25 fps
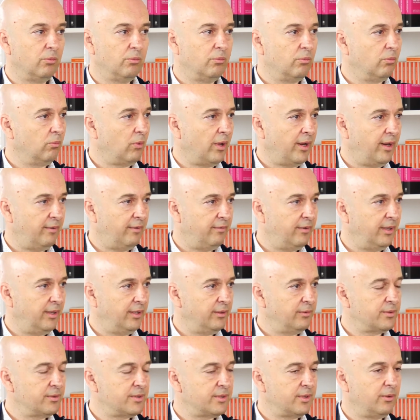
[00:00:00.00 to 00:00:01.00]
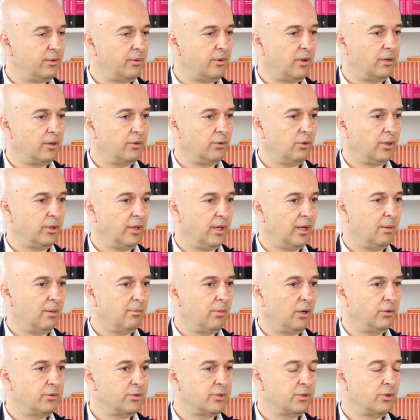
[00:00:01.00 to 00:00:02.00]
whatever industry you are talking
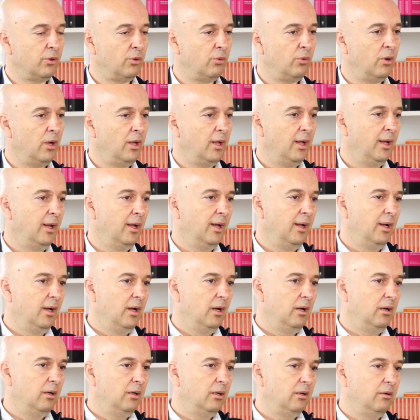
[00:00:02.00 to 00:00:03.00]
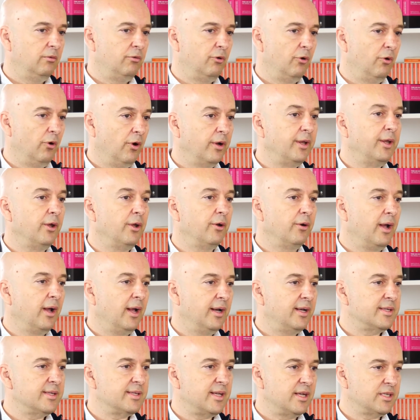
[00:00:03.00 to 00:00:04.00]
about. So uh, for any
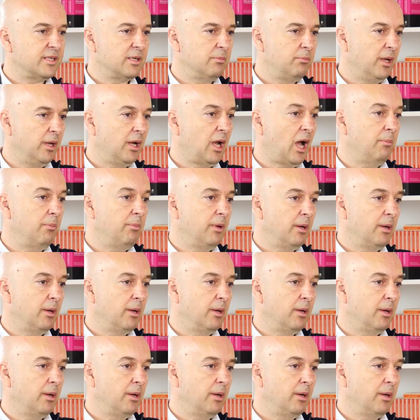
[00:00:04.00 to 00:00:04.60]
organization, becoming